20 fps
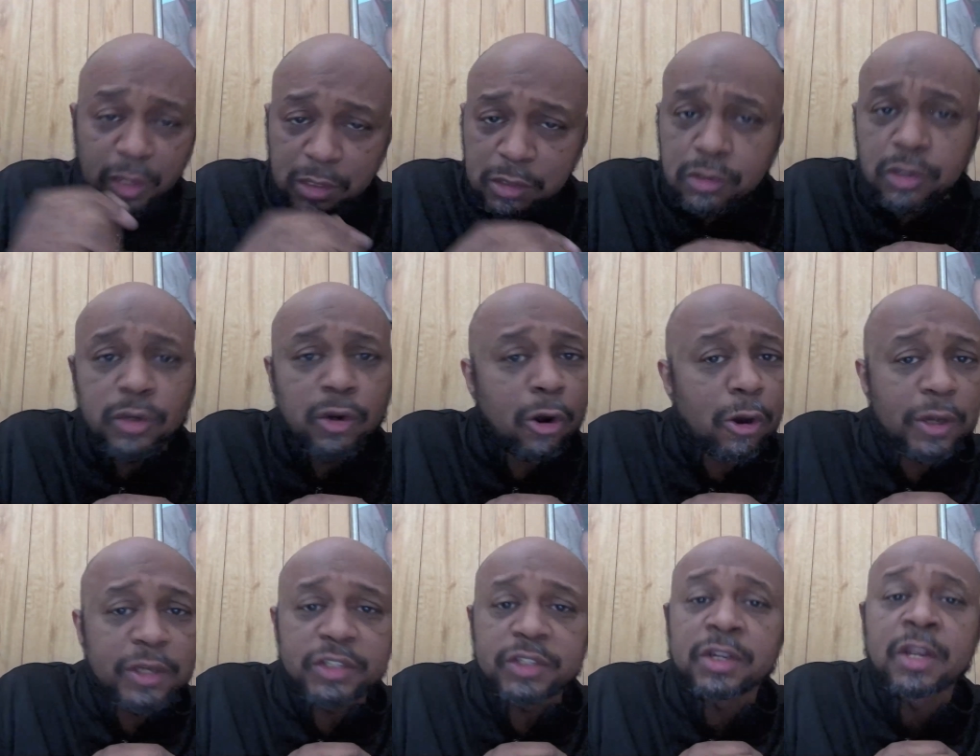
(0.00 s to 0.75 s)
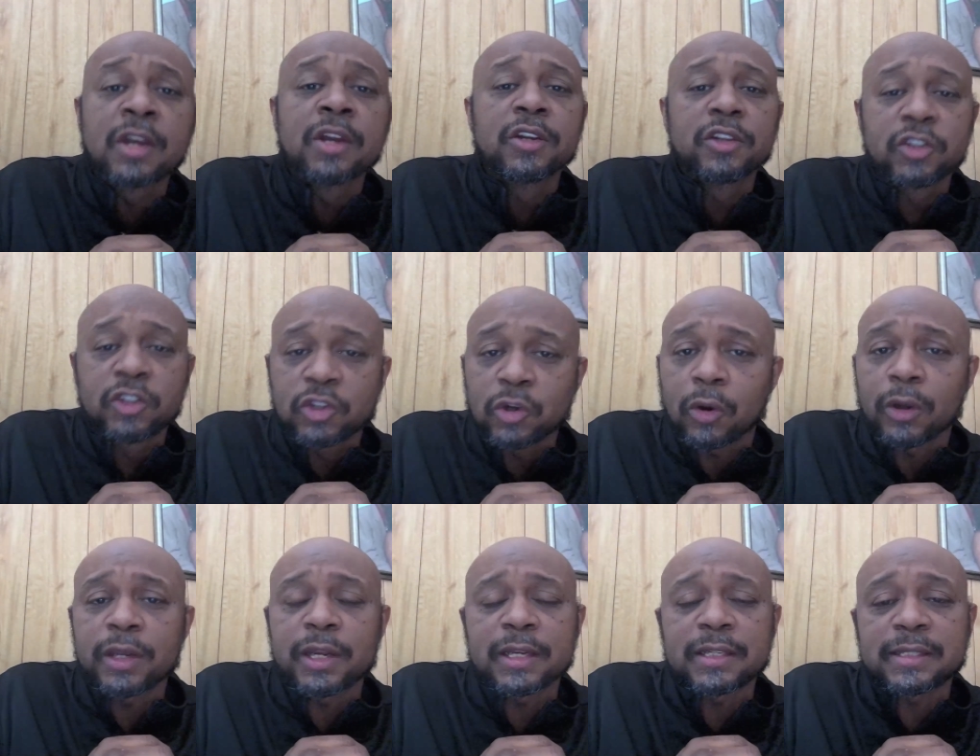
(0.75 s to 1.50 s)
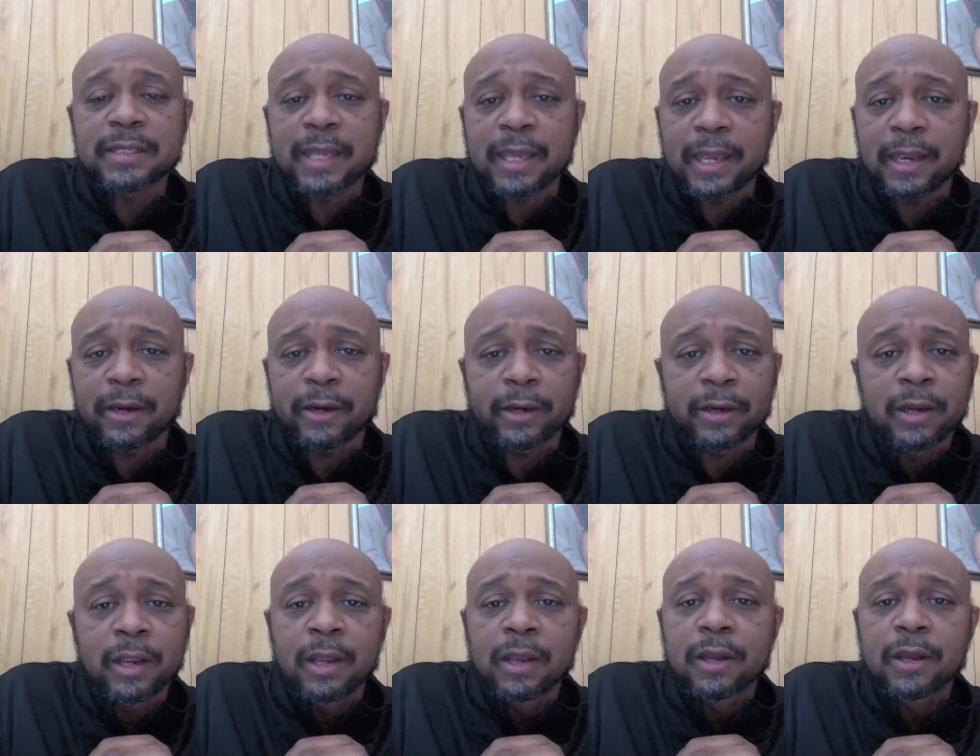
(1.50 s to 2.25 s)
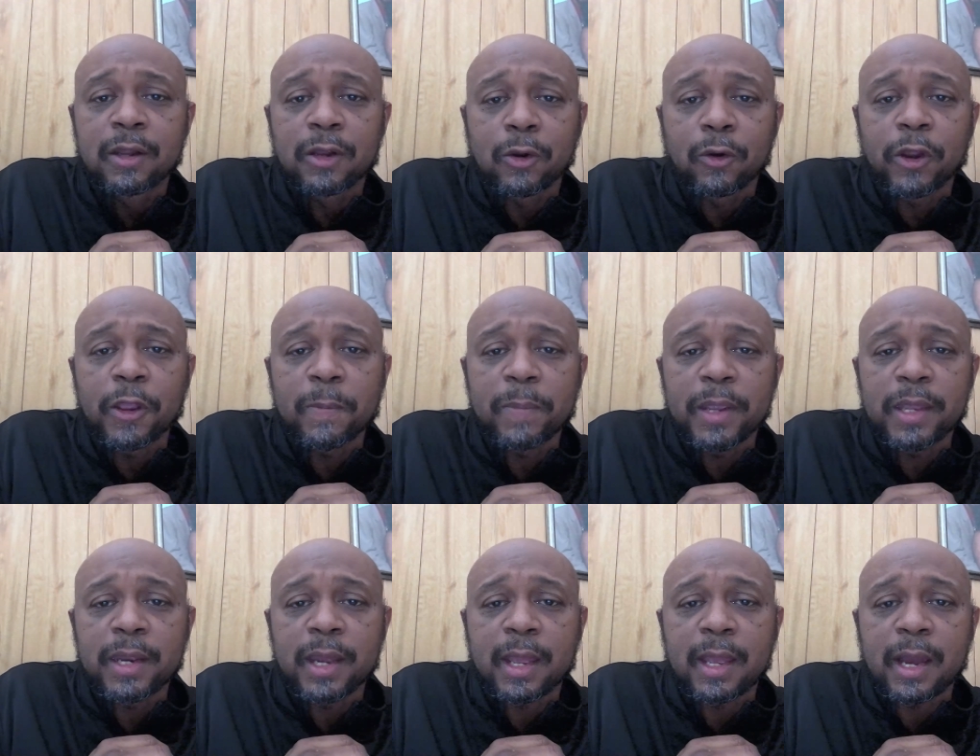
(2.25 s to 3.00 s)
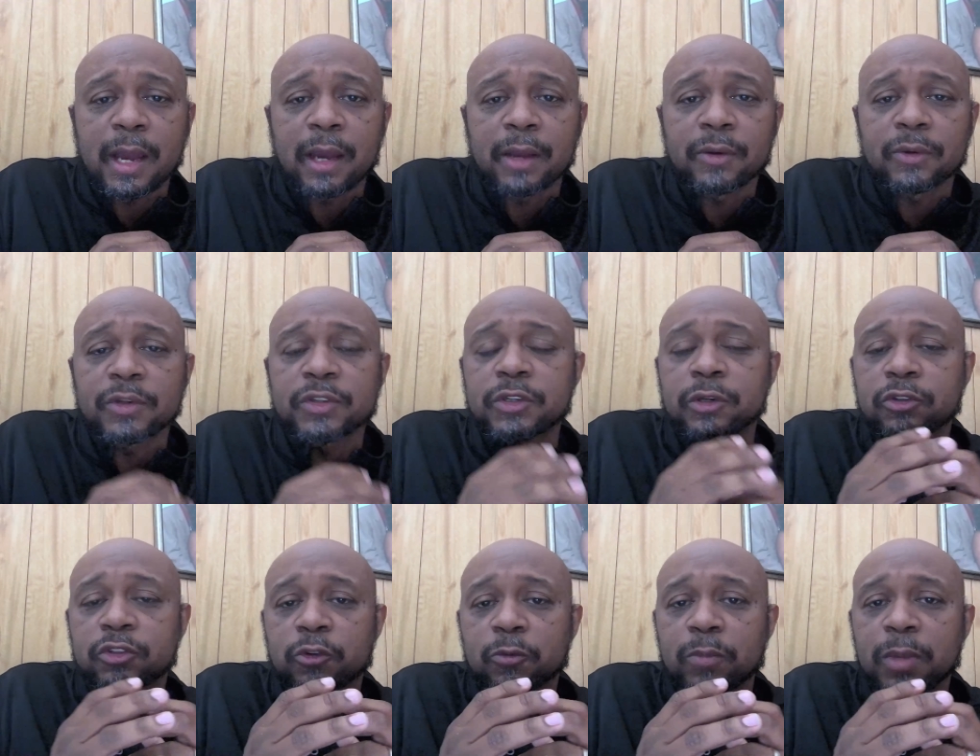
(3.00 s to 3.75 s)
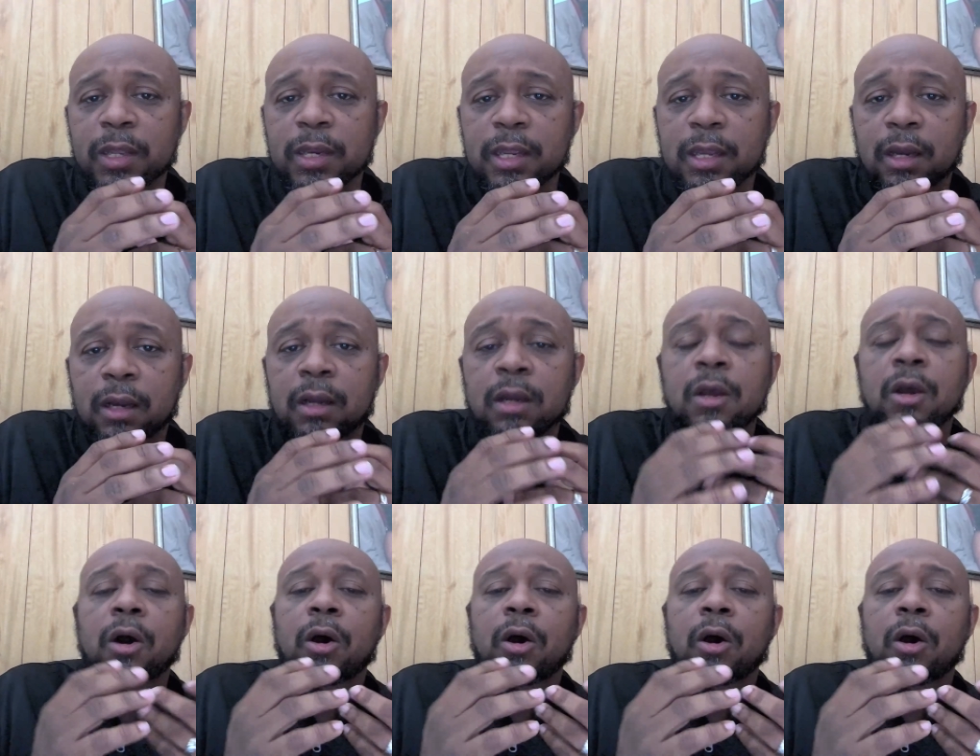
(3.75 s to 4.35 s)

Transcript: You can always join us here glory be to God on social media